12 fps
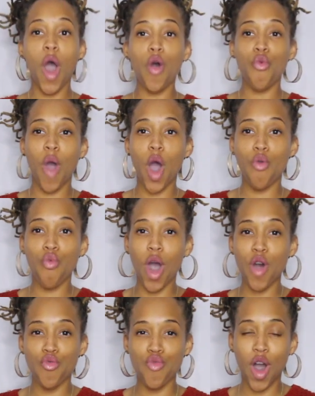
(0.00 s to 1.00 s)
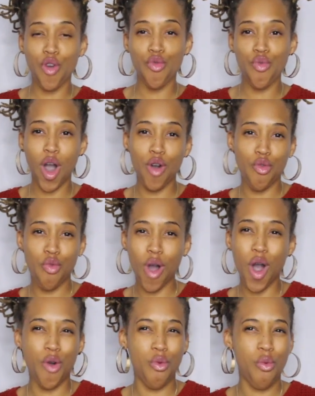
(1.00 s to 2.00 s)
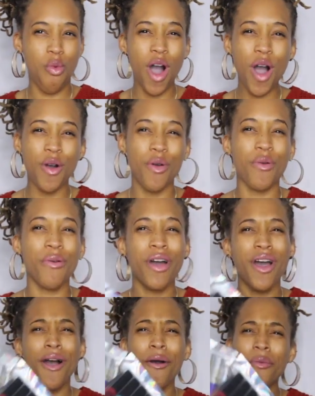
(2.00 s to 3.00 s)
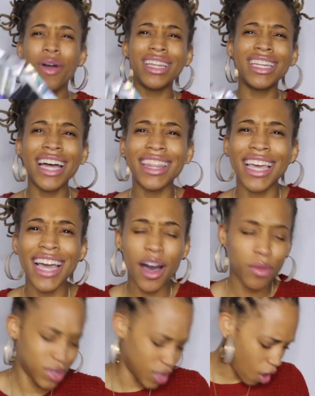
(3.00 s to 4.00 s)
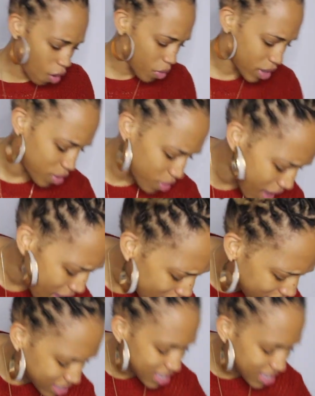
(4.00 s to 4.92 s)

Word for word: Whoa, whoa, whoa, whoa, whoa, whoa, whoa. Where did I think I was going, you guys?